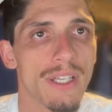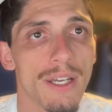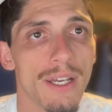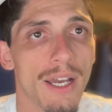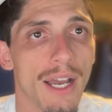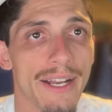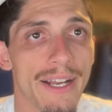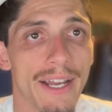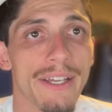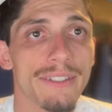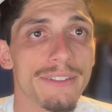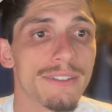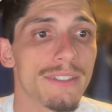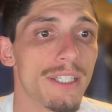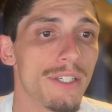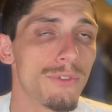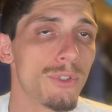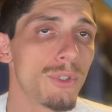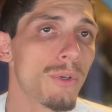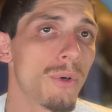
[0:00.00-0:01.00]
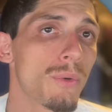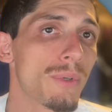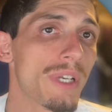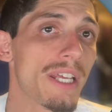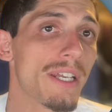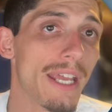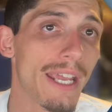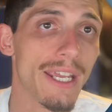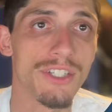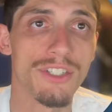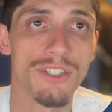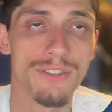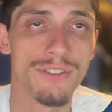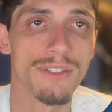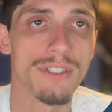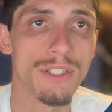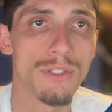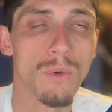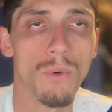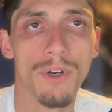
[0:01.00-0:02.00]
Hi, guys. If you own an
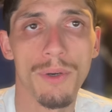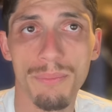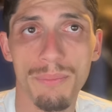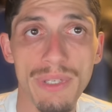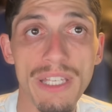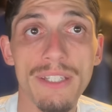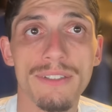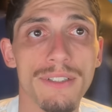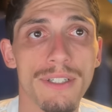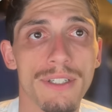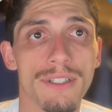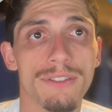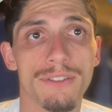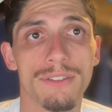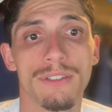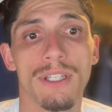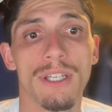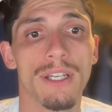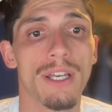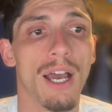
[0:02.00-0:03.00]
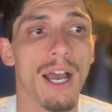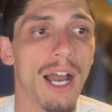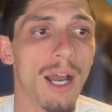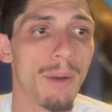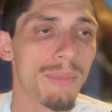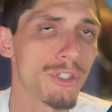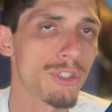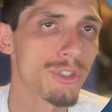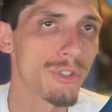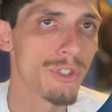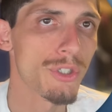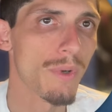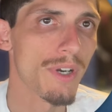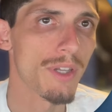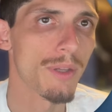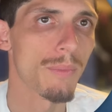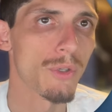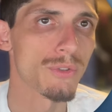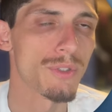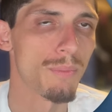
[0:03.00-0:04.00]
agency or a business, I'm going to show you one of the
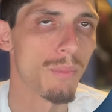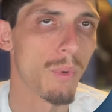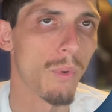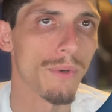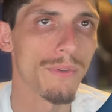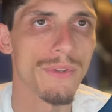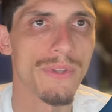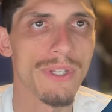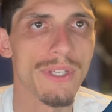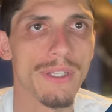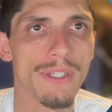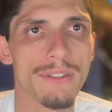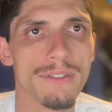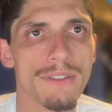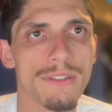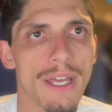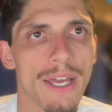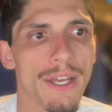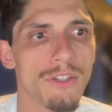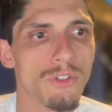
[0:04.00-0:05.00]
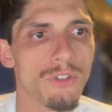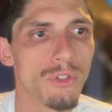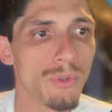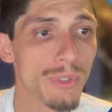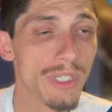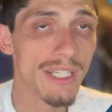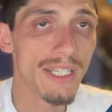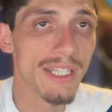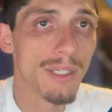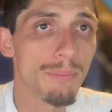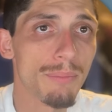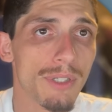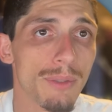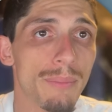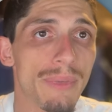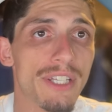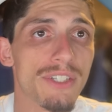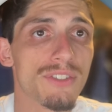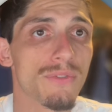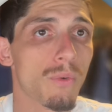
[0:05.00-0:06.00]
most important things that you can
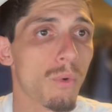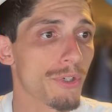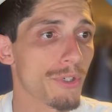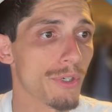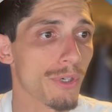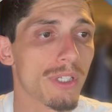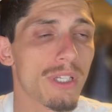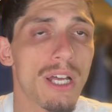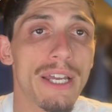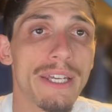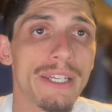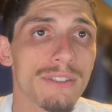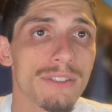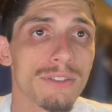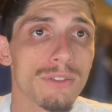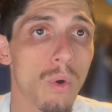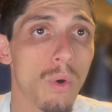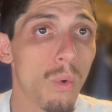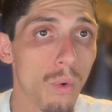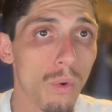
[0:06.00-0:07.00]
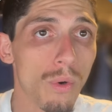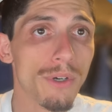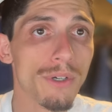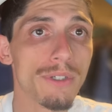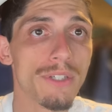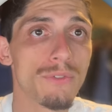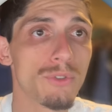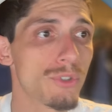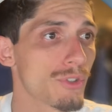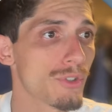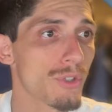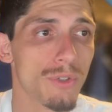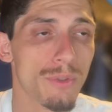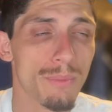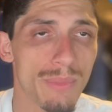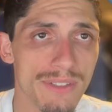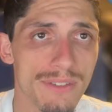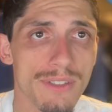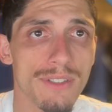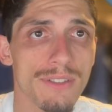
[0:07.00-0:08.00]
implement for your clients. Or if you just own a
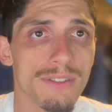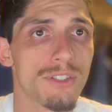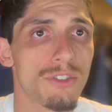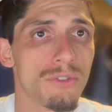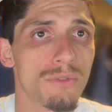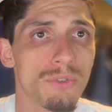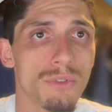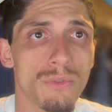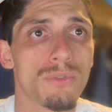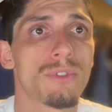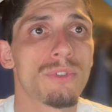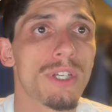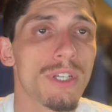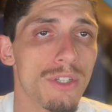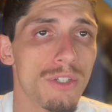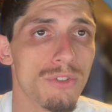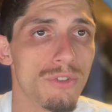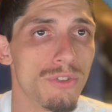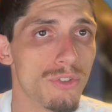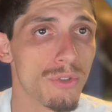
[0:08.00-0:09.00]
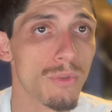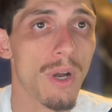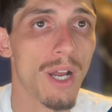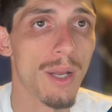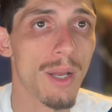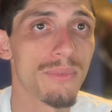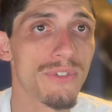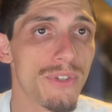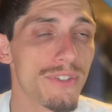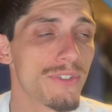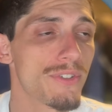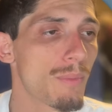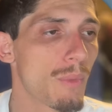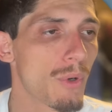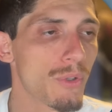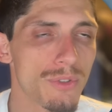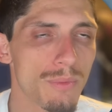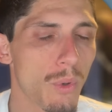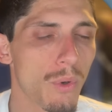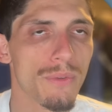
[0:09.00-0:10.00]
business and you use Zuops, this is the most
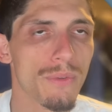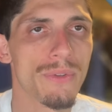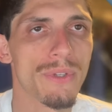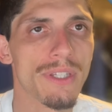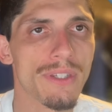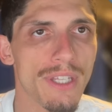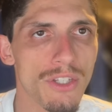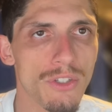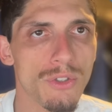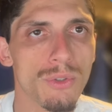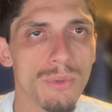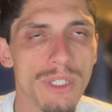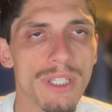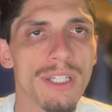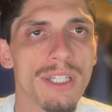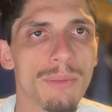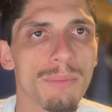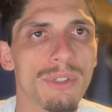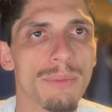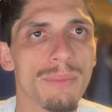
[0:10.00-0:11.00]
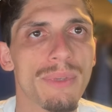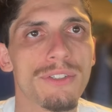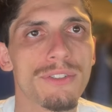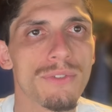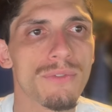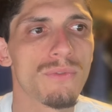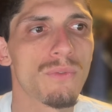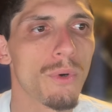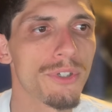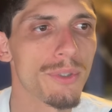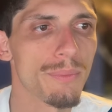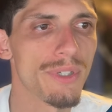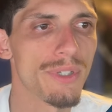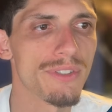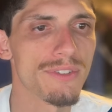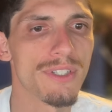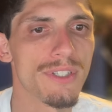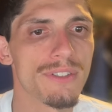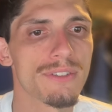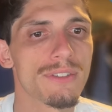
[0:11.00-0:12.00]
important thing that you can implement for your
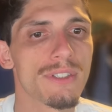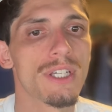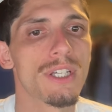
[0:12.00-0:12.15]
business